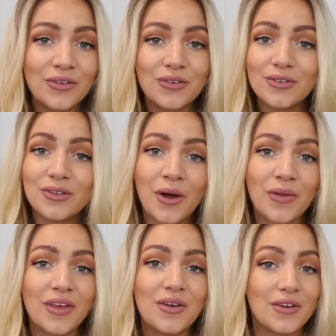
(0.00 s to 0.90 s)
you'll know
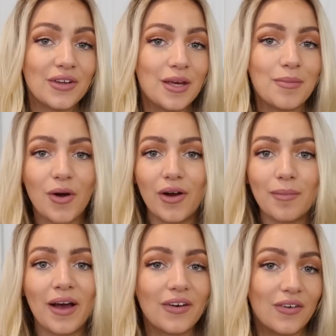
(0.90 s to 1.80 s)
that you can keep going
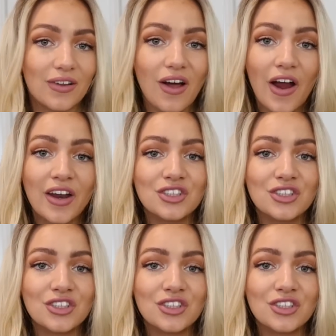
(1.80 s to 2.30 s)
back online